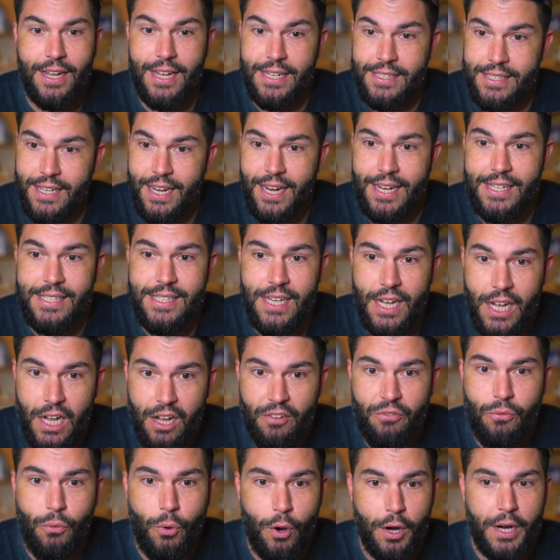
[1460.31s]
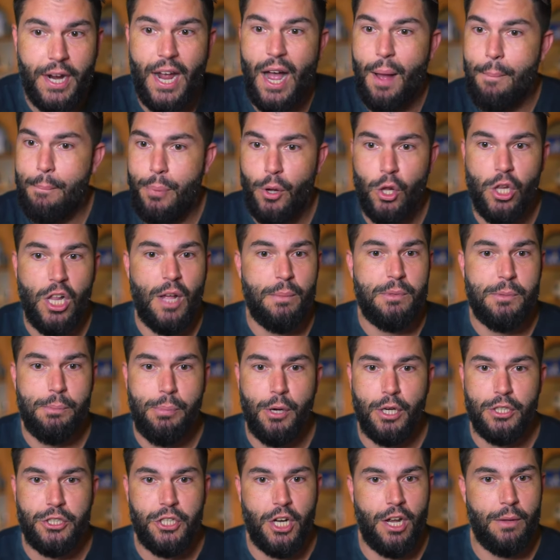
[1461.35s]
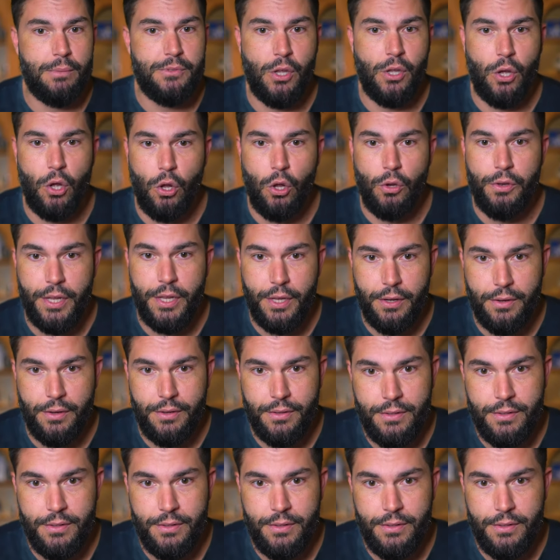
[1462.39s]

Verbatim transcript: It's a tough workout. Pull ups, push ups, the whole deal.